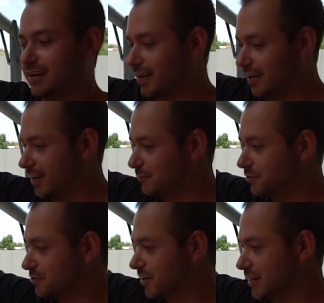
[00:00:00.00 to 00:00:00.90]
and
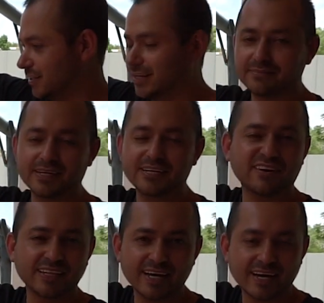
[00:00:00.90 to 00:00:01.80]
we'll try to get a video
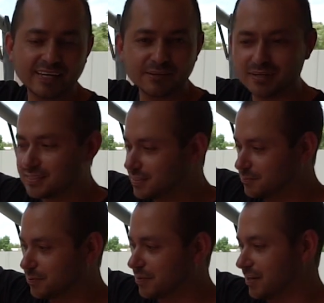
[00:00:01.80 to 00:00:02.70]
on that anyway,
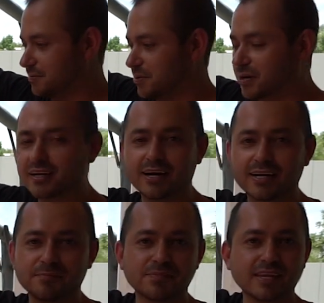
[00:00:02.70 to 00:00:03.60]
since we're going to be working on
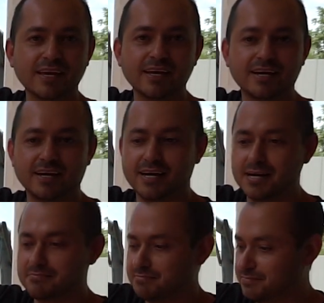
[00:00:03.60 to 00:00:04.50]
it.
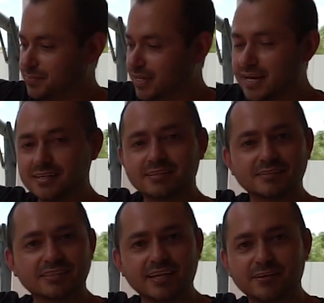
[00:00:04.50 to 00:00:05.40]
But yeah,
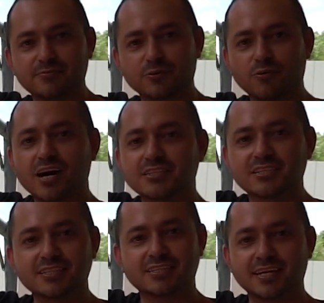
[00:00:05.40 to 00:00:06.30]
thank you for
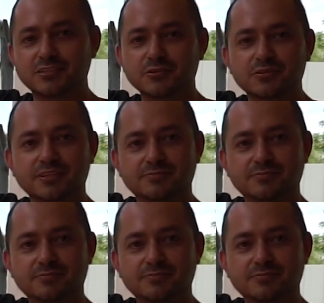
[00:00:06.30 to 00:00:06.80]
watching. Stay tuned.